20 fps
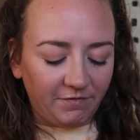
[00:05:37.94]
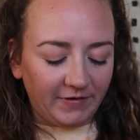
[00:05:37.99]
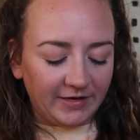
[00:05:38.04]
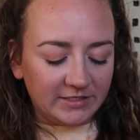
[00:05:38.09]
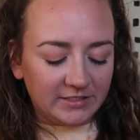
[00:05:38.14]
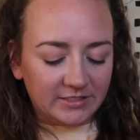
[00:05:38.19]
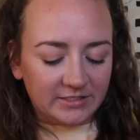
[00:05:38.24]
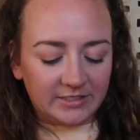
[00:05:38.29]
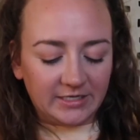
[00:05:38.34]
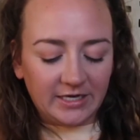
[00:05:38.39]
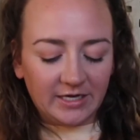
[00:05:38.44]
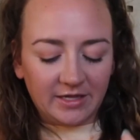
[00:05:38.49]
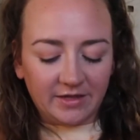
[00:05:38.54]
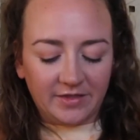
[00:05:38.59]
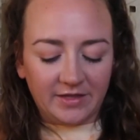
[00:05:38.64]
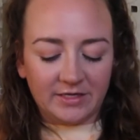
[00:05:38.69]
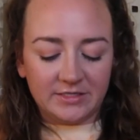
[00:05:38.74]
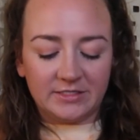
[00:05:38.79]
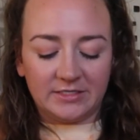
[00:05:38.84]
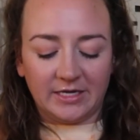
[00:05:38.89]
if I stick
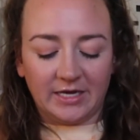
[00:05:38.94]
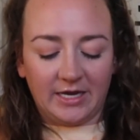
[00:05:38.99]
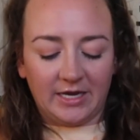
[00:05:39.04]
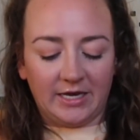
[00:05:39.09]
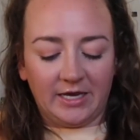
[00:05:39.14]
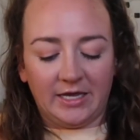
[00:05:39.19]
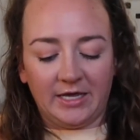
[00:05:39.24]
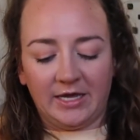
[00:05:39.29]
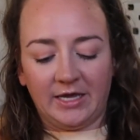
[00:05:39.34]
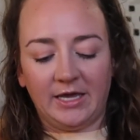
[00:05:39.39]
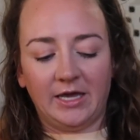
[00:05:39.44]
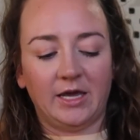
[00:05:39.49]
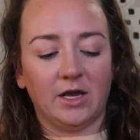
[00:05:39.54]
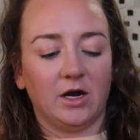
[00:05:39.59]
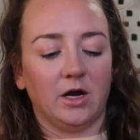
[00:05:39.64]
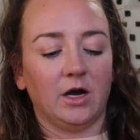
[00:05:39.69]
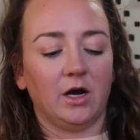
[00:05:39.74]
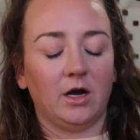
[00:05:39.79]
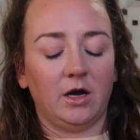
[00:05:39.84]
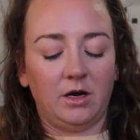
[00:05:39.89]
this in
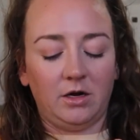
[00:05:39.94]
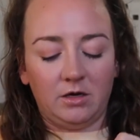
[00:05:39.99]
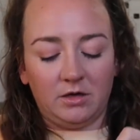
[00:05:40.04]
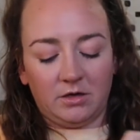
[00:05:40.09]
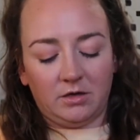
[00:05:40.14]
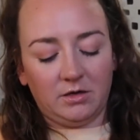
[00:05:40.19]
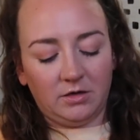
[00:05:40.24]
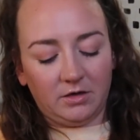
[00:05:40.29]
here,